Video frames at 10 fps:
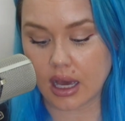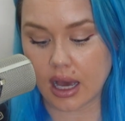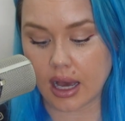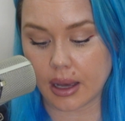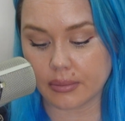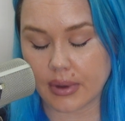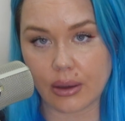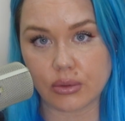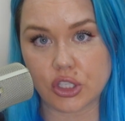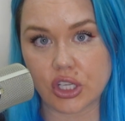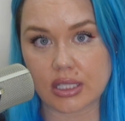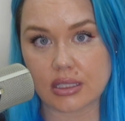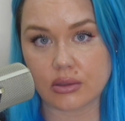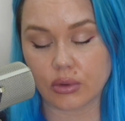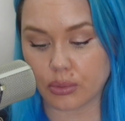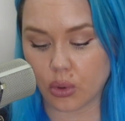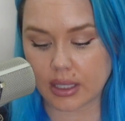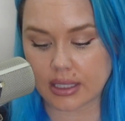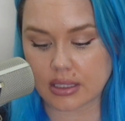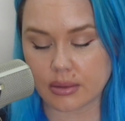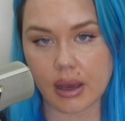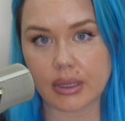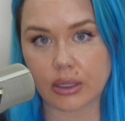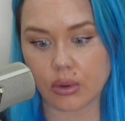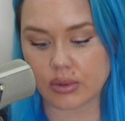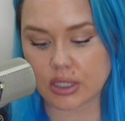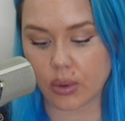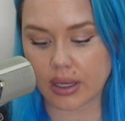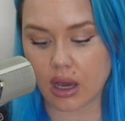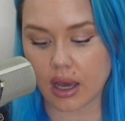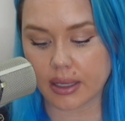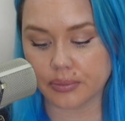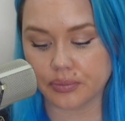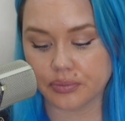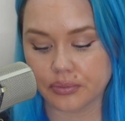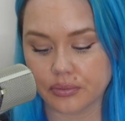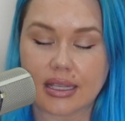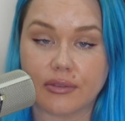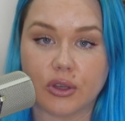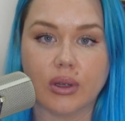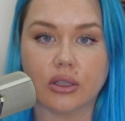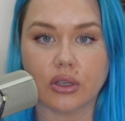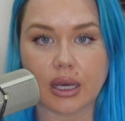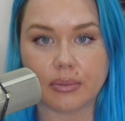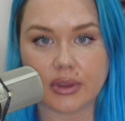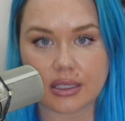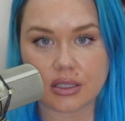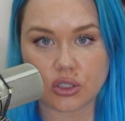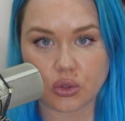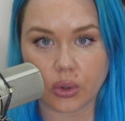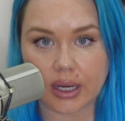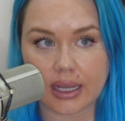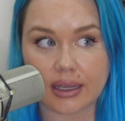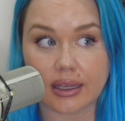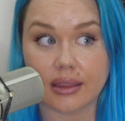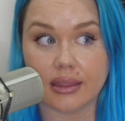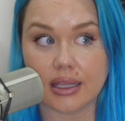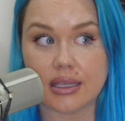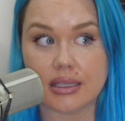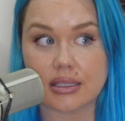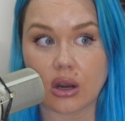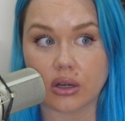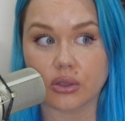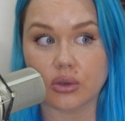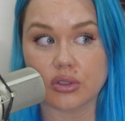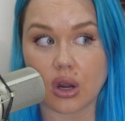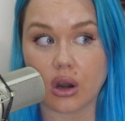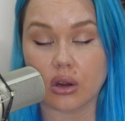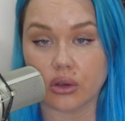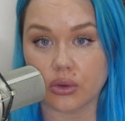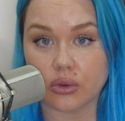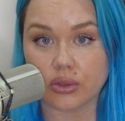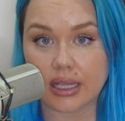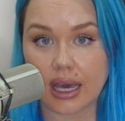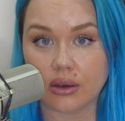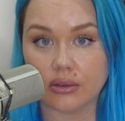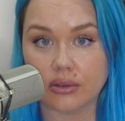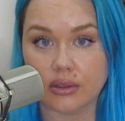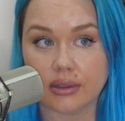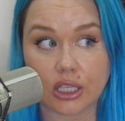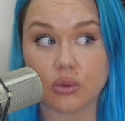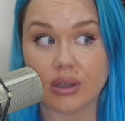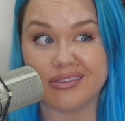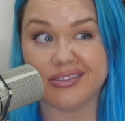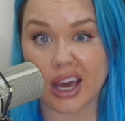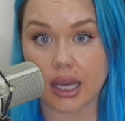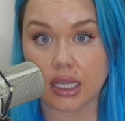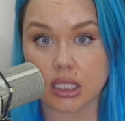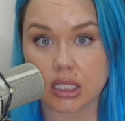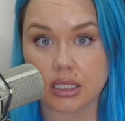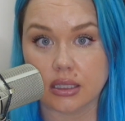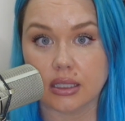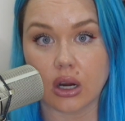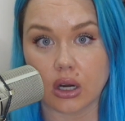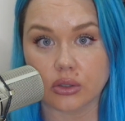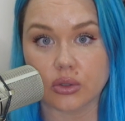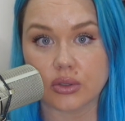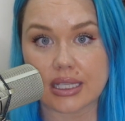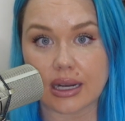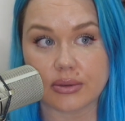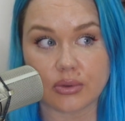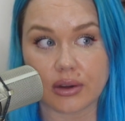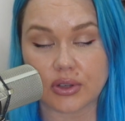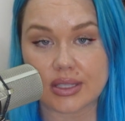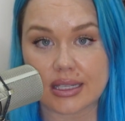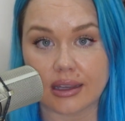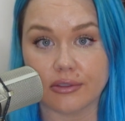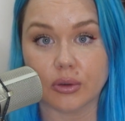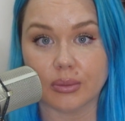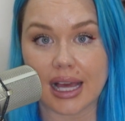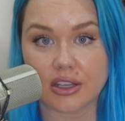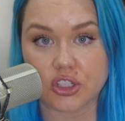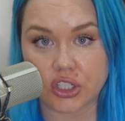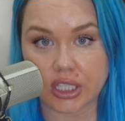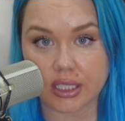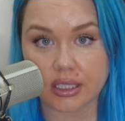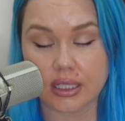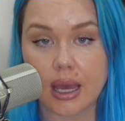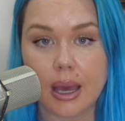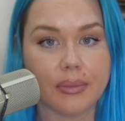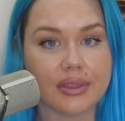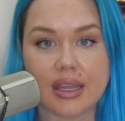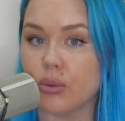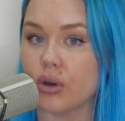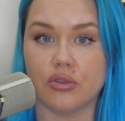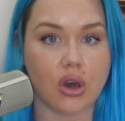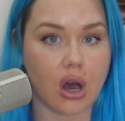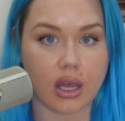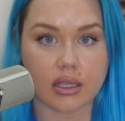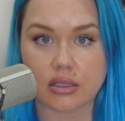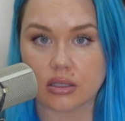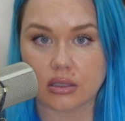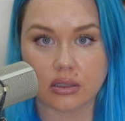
I was just reporting to the public what was going on. If you want to look up this story, these articles are on Google now. Like, you can find the articles that I was referencing from last year, but they were not